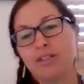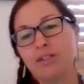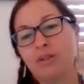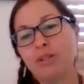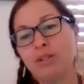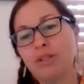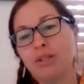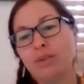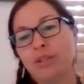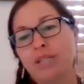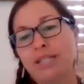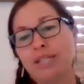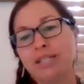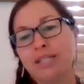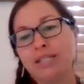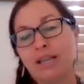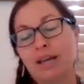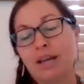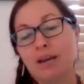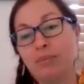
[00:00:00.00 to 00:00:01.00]
So this one
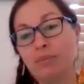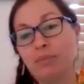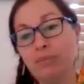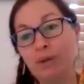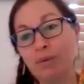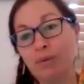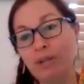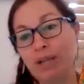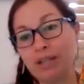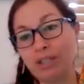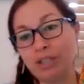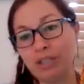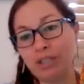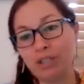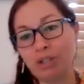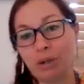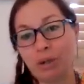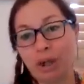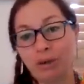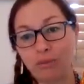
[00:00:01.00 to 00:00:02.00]
is what we actually
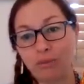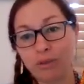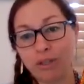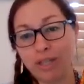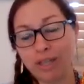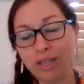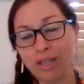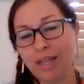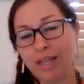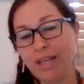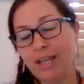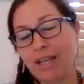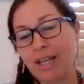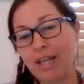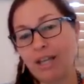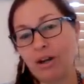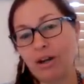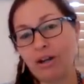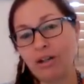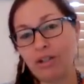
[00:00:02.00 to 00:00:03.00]
start off with
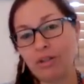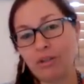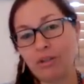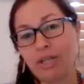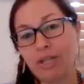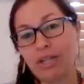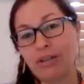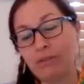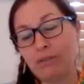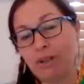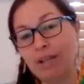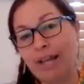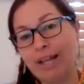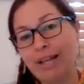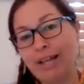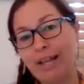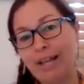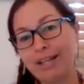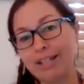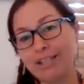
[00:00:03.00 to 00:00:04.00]
in our unit for
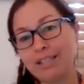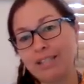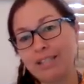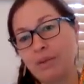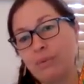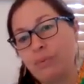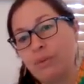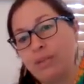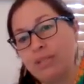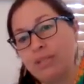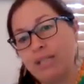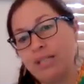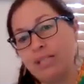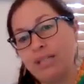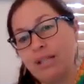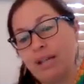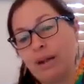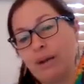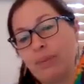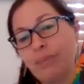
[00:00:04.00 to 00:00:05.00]
Latinx. This
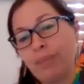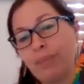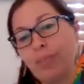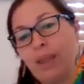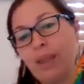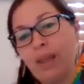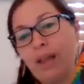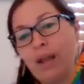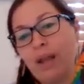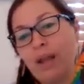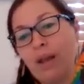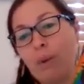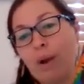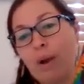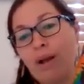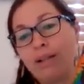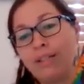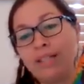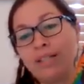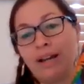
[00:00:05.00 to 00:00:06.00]
is
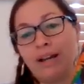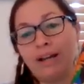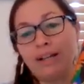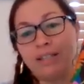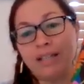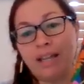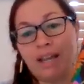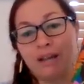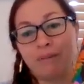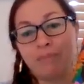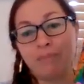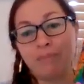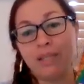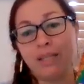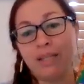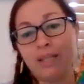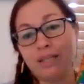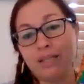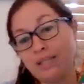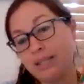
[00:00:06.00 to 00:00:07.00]
Wild Tongues Can't
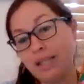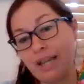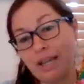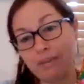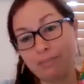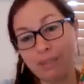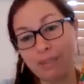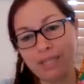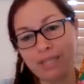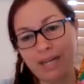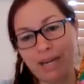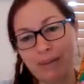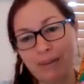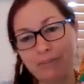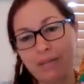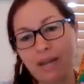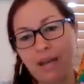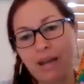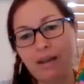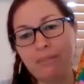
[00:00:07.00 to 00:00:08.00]
Be Tamed,
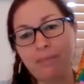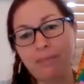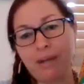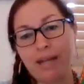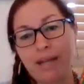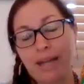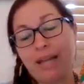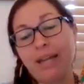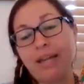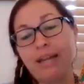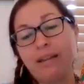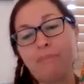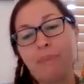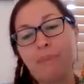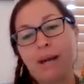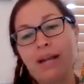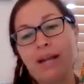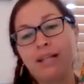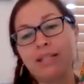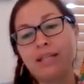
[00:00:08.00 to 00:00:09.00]
edited
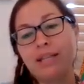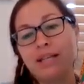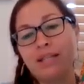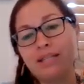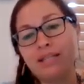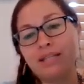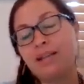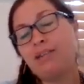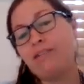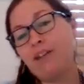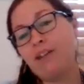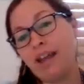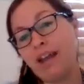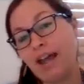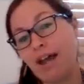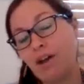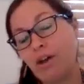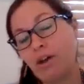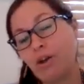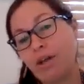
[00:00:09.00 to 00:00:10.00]
by it's at a
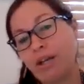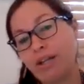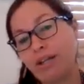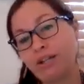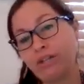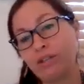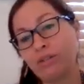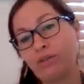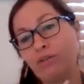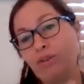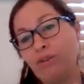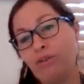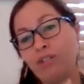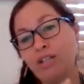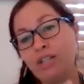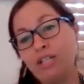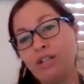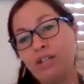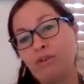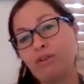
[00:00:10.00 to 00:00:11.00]
CFNL. And there's
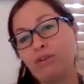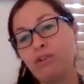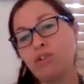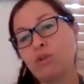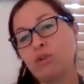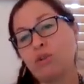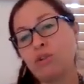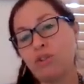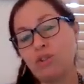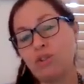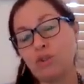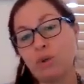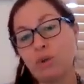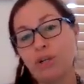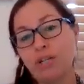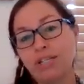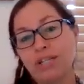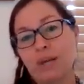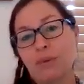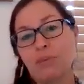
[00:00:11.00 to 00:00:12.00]
15 different short
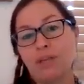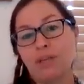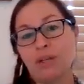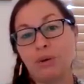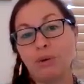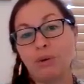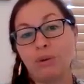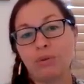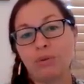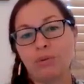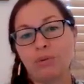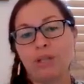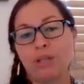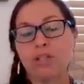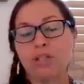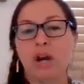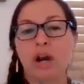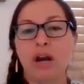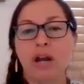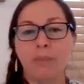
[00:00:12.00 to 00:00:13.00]
stories that we go through
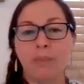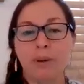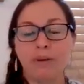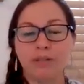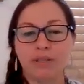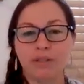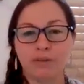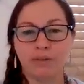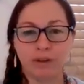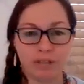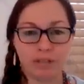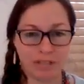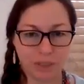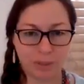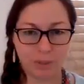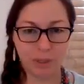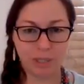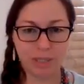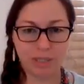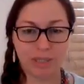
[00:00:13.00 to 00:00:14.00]
that talk about different
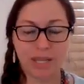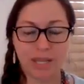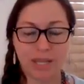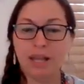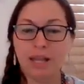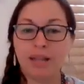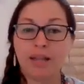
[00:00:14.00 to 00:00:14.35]
subjects